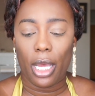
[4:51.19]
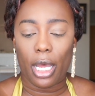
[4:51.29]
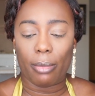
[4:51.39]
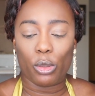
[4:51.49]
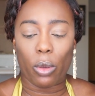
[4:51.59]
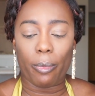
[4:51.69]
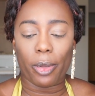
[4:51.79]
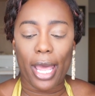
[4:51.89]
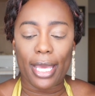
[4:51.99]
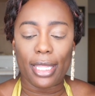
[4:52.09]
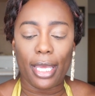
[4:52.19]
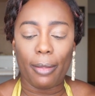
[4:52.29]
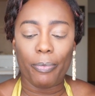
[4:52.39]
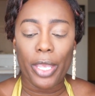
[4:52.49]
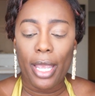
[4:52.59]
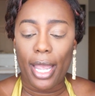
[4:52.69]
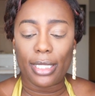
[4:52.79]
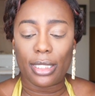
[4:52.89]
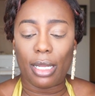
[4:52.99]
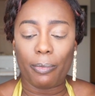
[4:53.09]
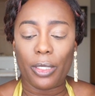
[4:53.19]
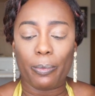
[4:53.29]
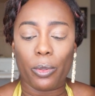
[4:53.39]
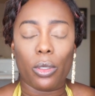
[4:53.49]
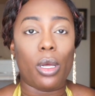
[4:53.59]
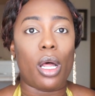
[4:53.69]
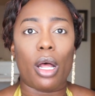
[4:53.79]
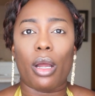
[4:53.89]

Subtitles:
to apply them. And some people